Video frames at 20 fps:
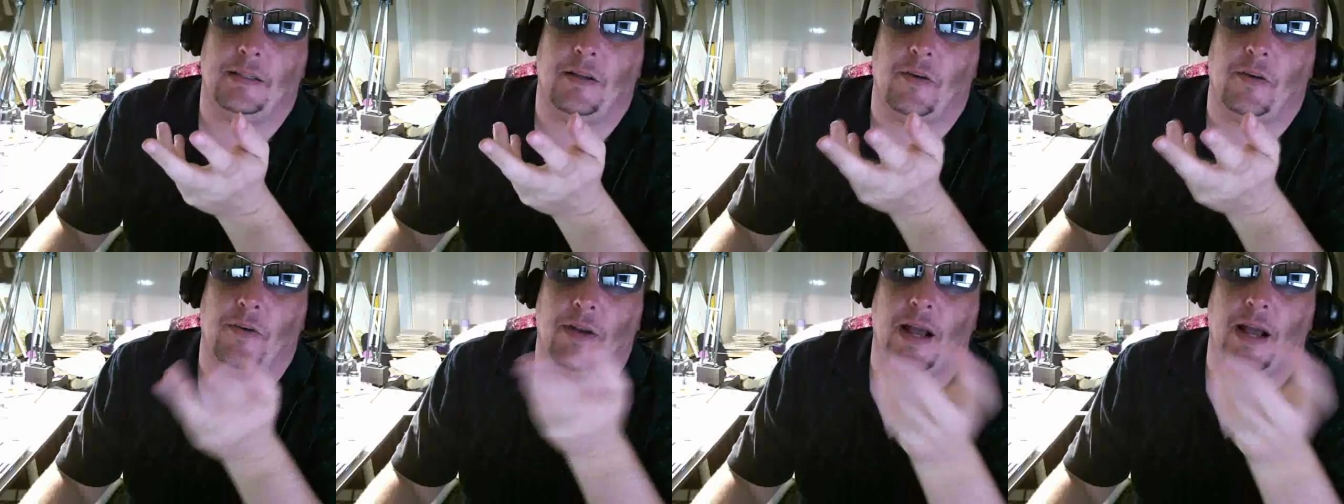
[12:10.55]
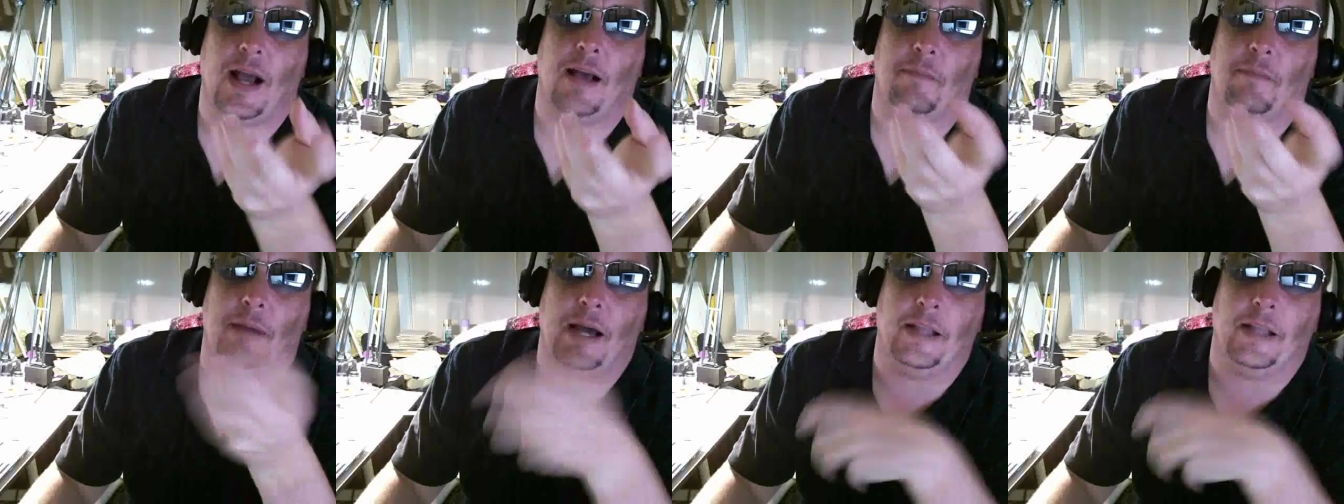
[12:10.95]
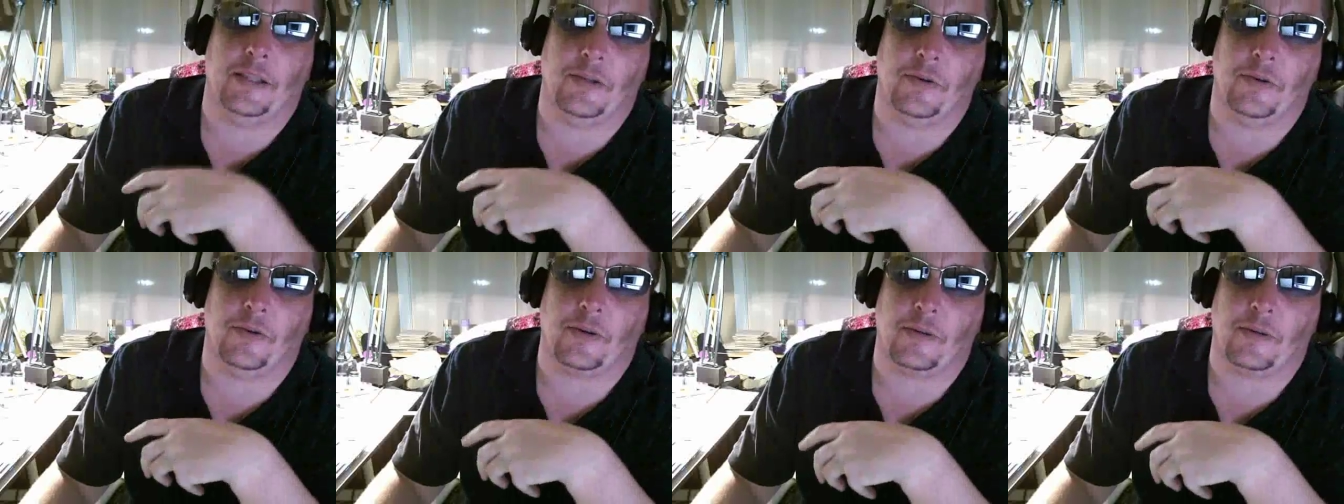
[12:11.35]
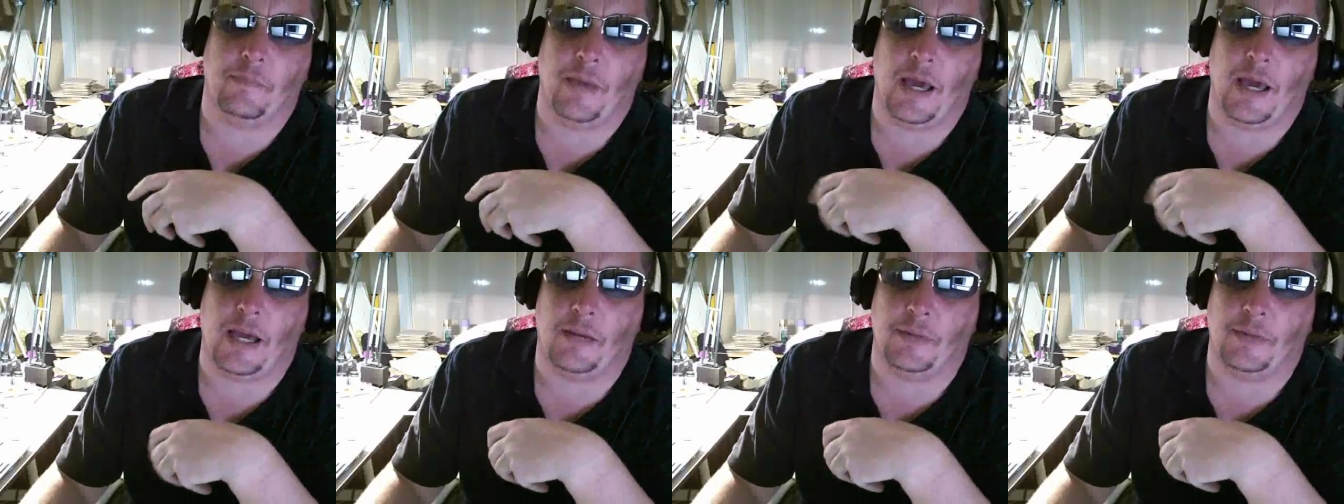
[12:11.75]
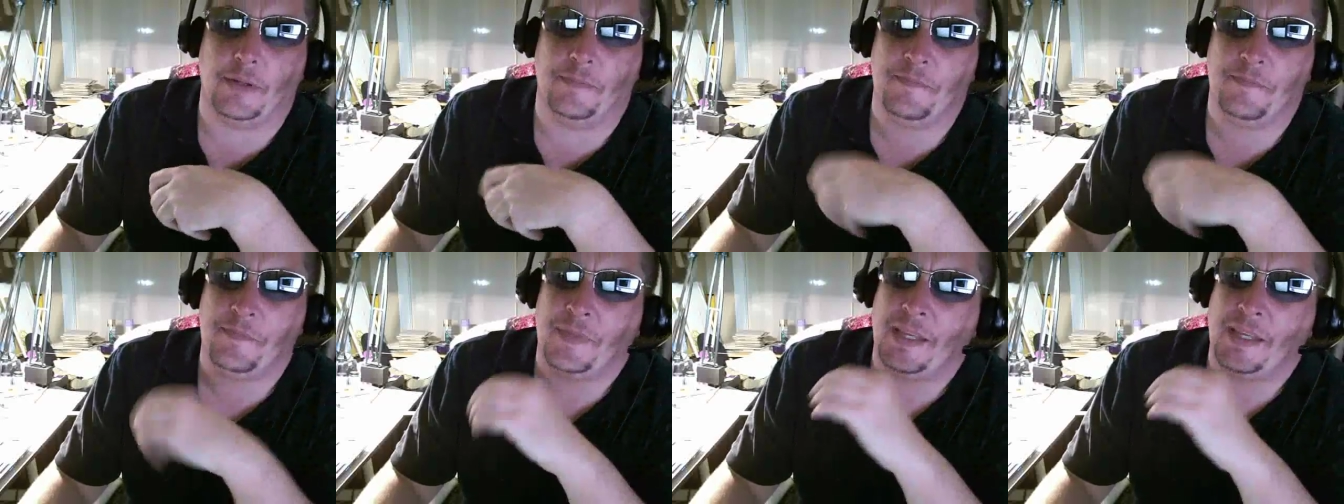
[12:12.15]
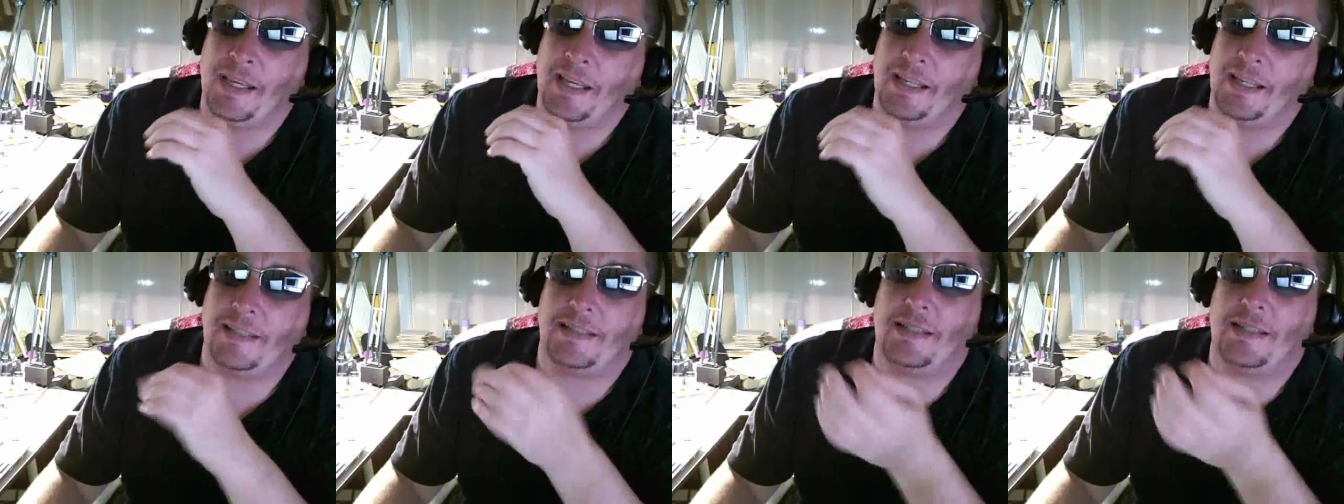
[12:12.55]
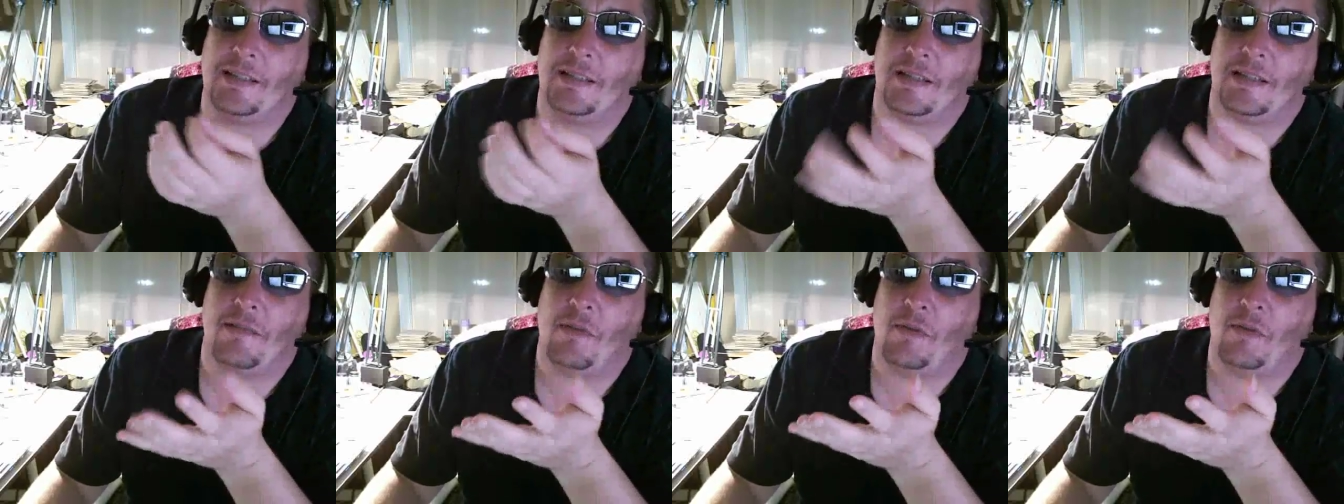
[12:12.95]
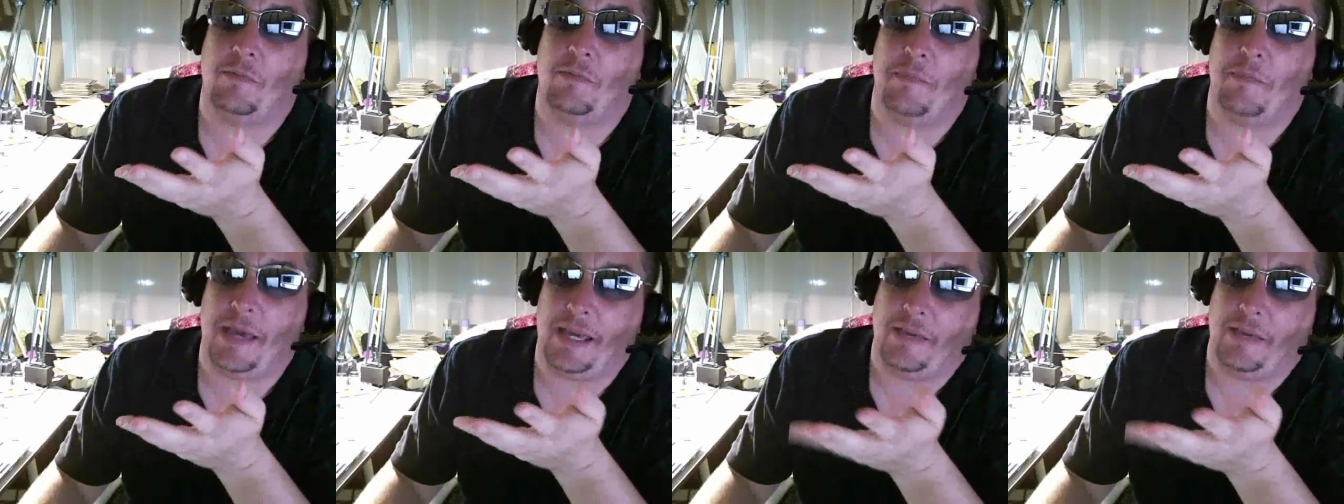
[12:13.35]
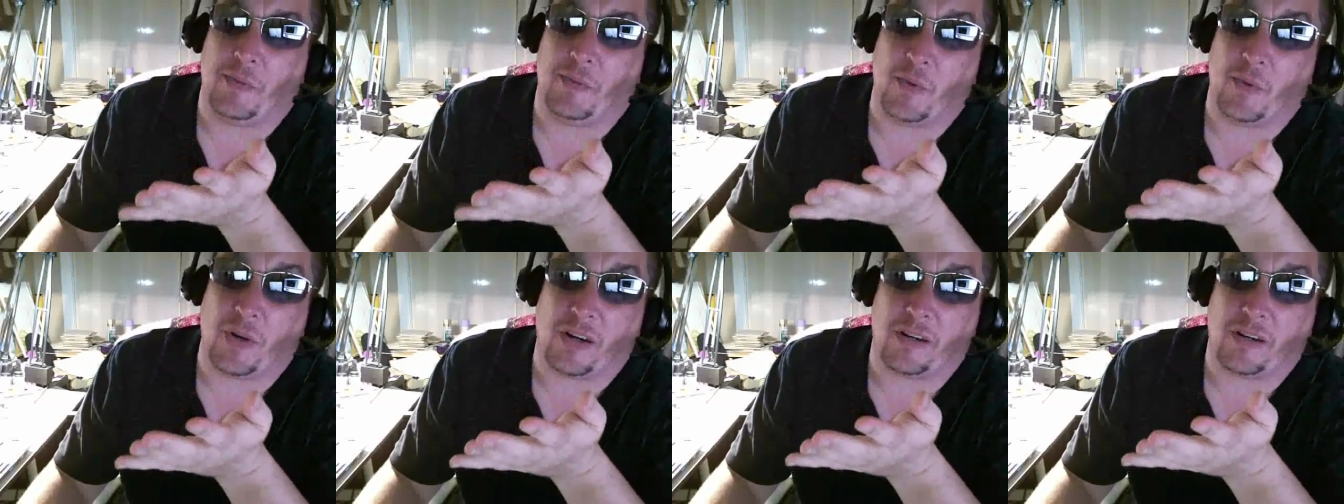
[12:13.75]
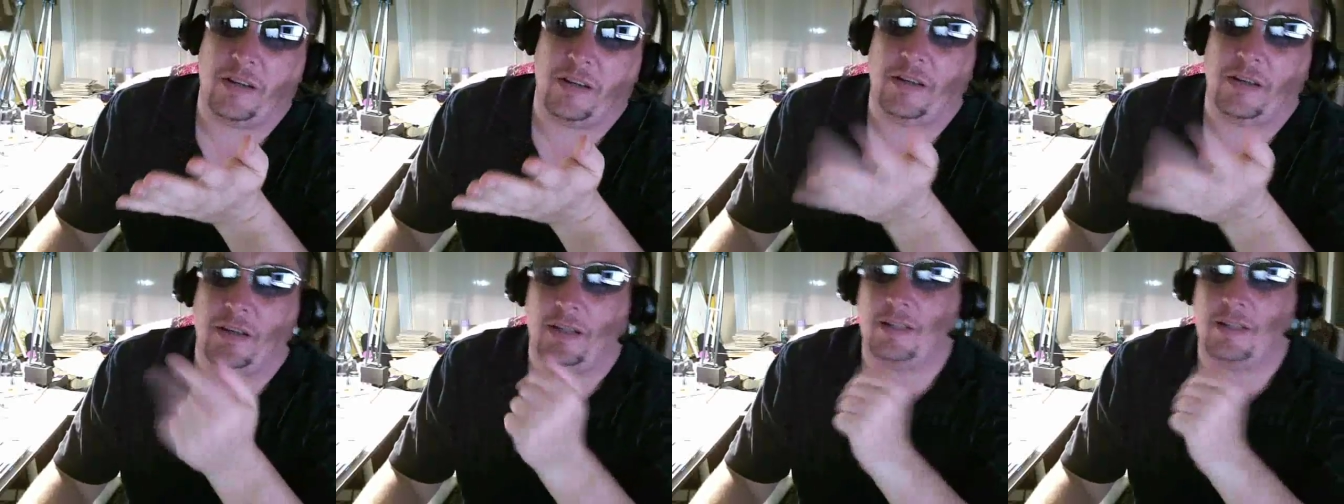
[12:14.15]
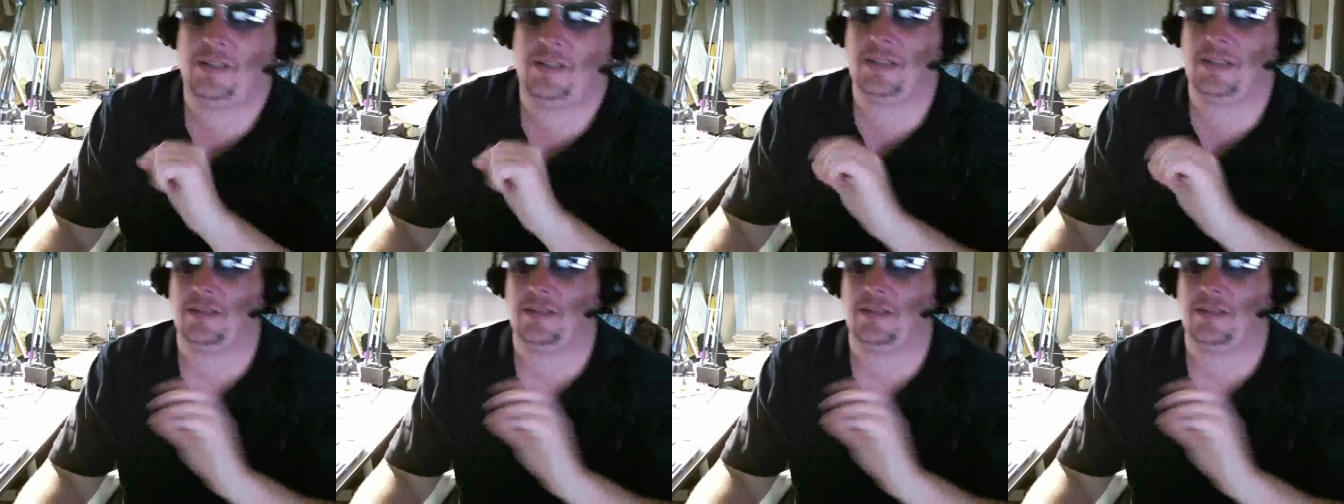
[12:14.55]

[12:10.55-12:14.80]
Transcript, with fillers: are not mod loader compatible, and still some of them may even work. It just